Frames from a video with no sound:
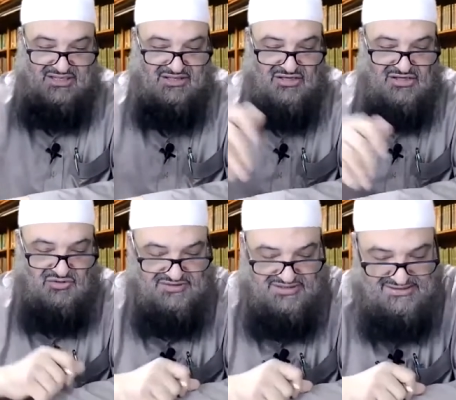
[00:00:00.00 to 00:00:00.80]
there is no
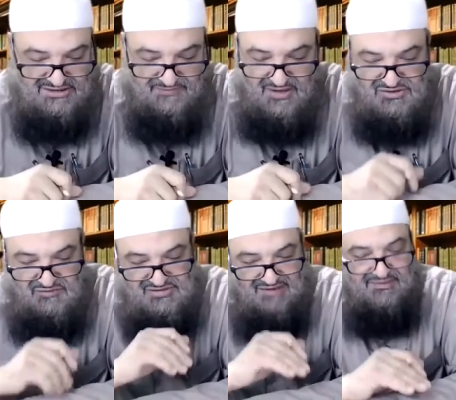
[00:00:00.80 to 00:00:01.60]
intercession. So
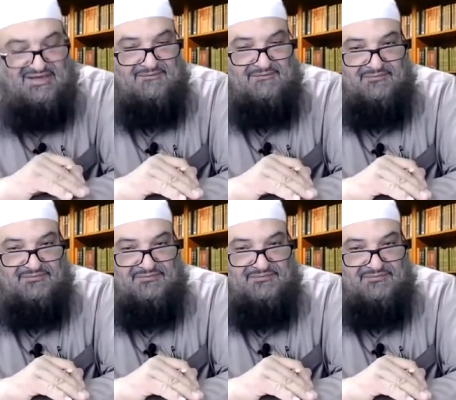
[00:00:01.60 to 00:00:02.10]
if somebody